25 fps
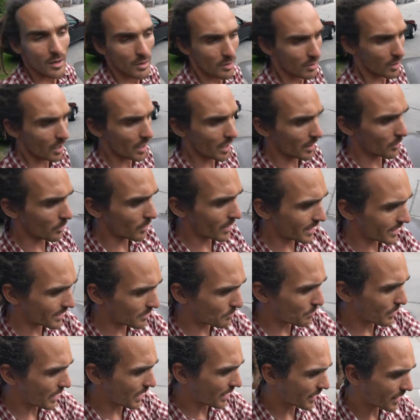Right, we're
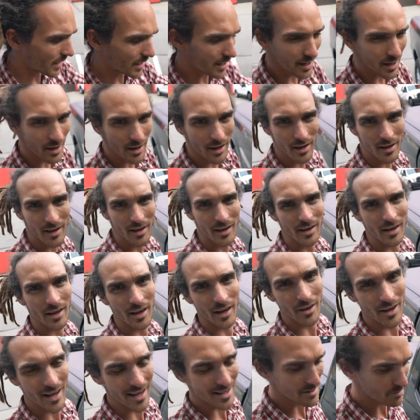heading back. Gonna
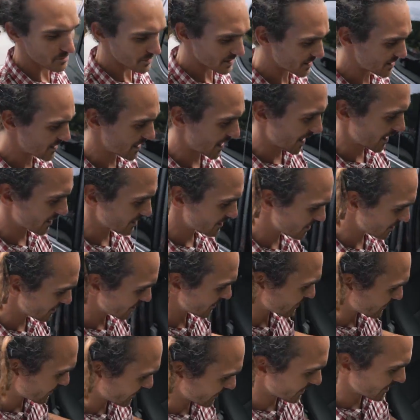go and get some snacks. I
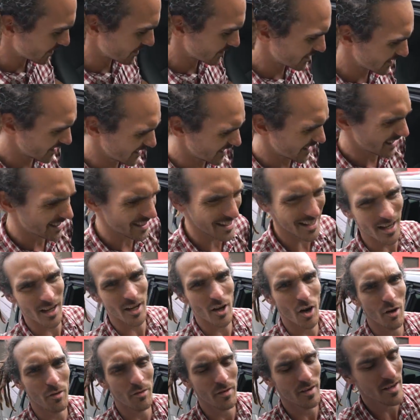think a
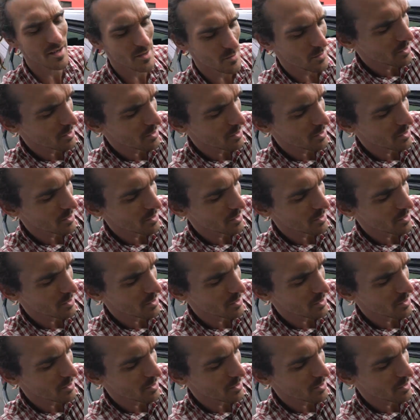coffee as